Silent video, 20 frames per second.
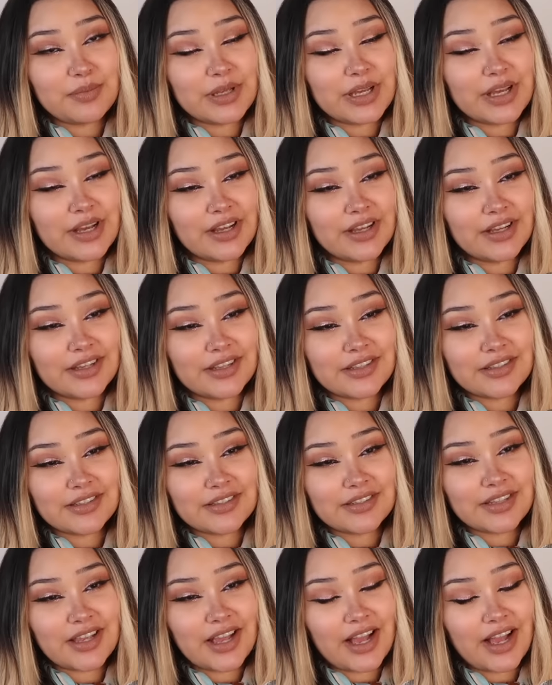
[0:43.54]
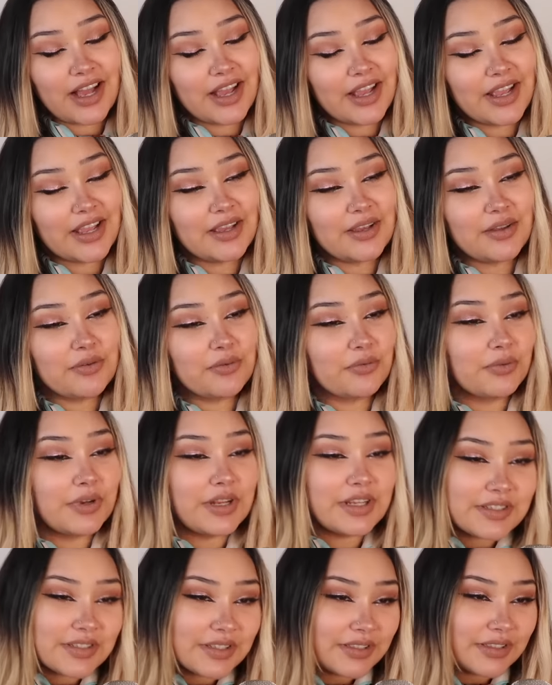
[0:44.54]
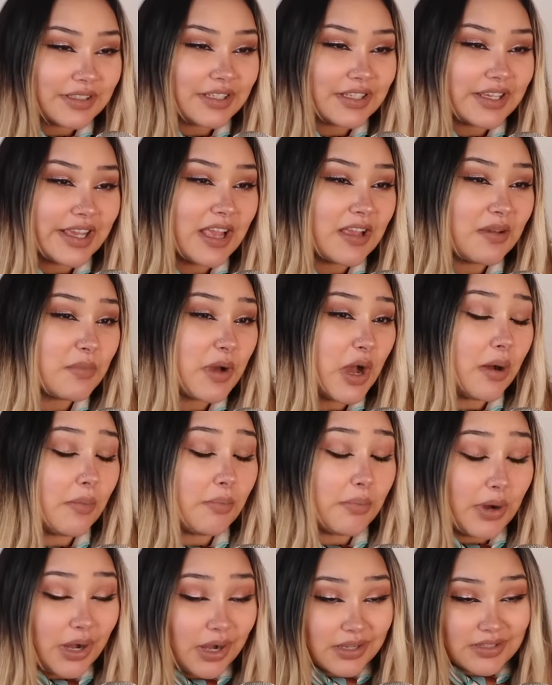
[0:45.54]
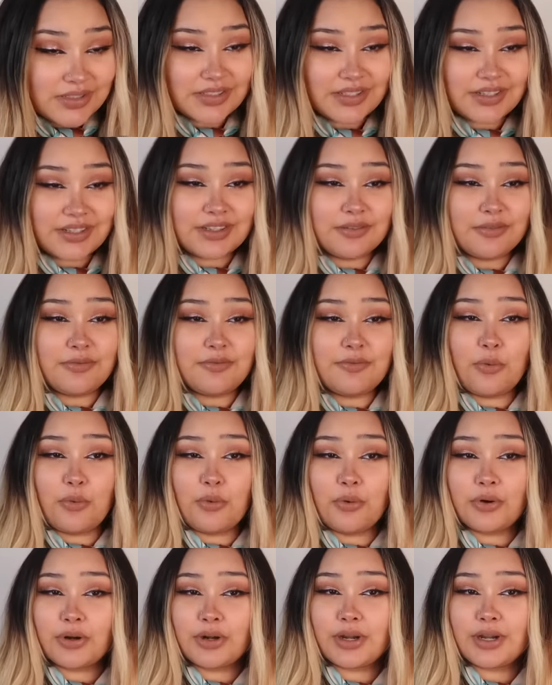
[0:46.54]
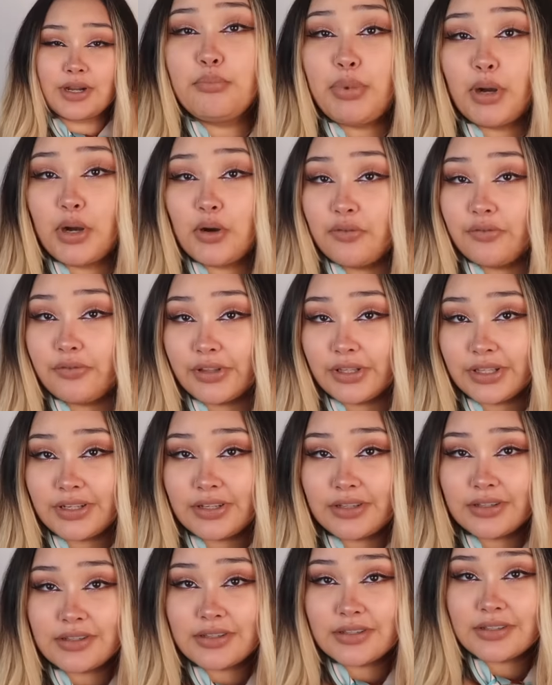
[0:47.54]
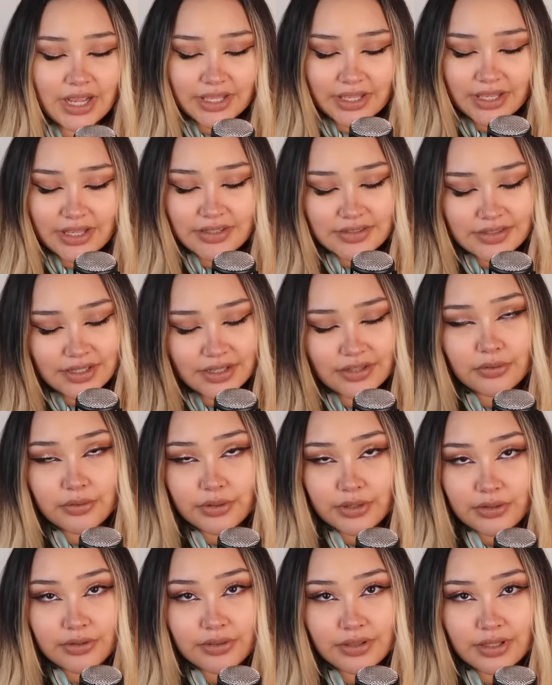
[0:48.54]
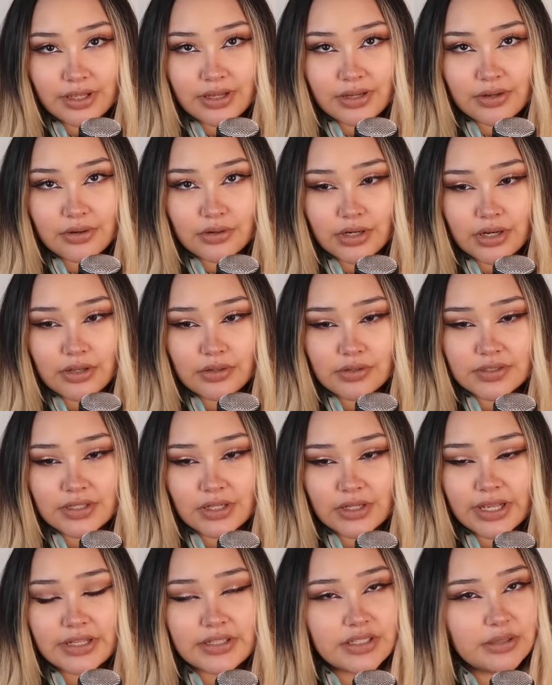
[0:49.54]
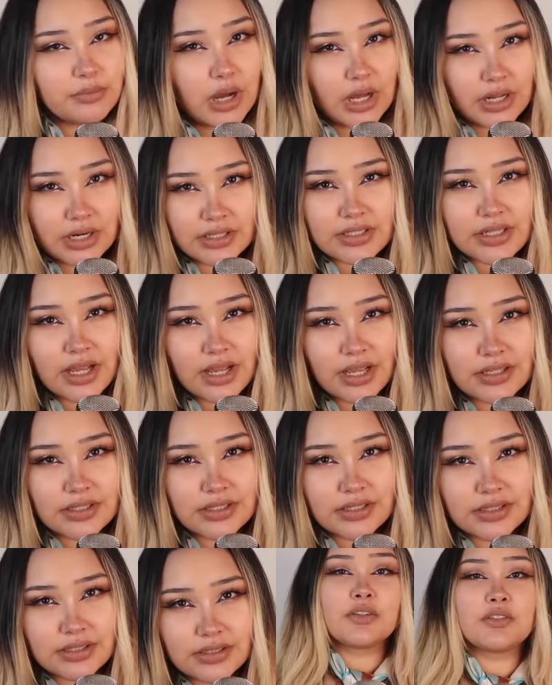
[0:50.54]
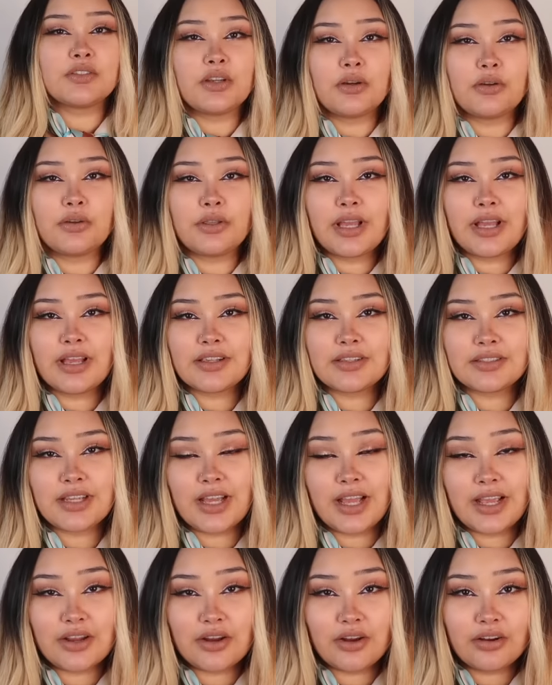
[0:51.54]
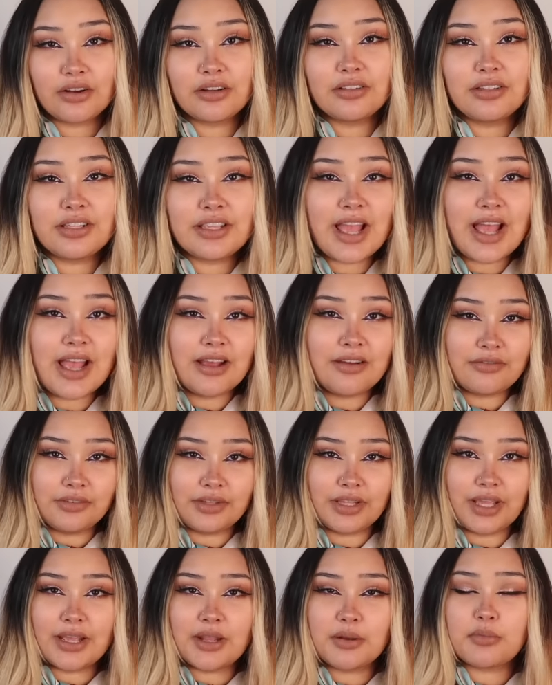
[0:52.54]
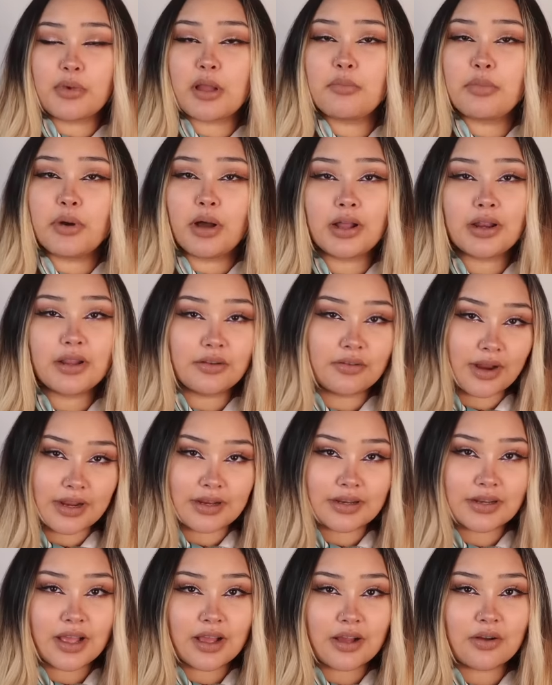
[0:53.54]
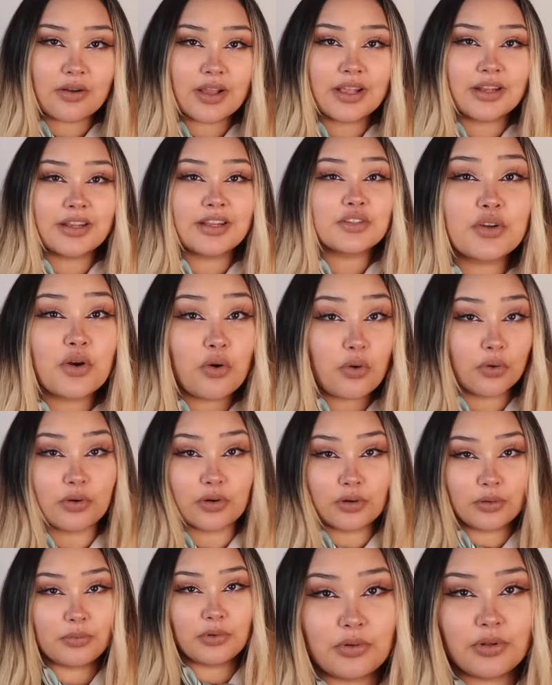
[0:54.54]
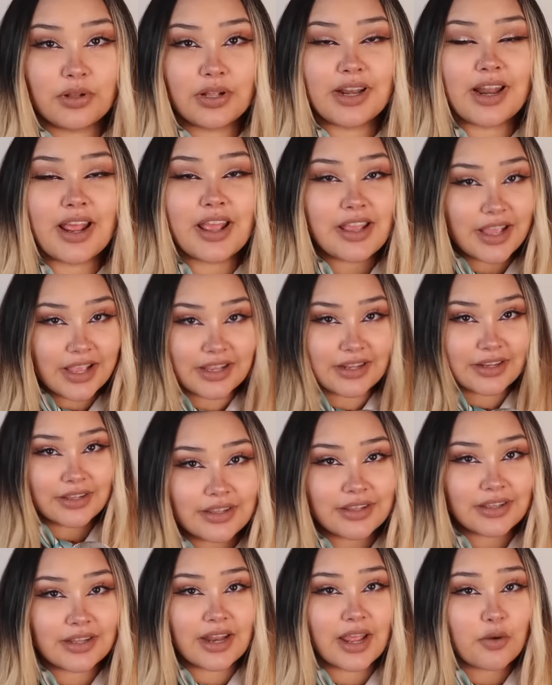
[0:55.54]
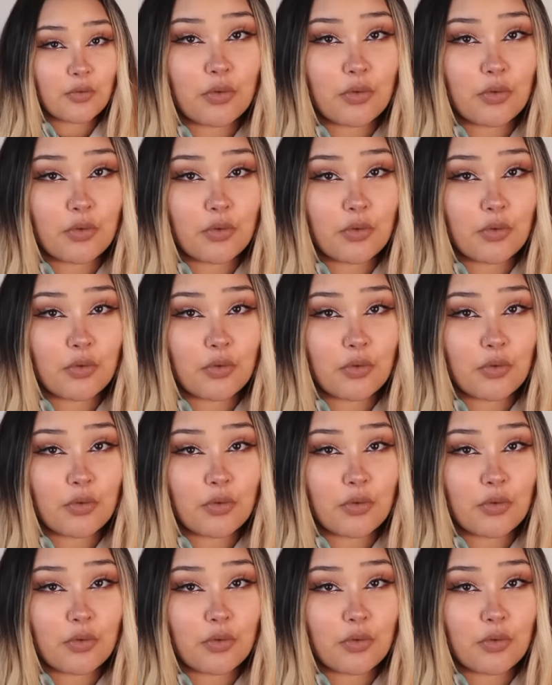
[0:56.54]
because I recently came out positive for COVID. I can't say the real thing. I'll get demonetized. So yes, I currently have that in my body right now, and it's horrible, and I hate it, and I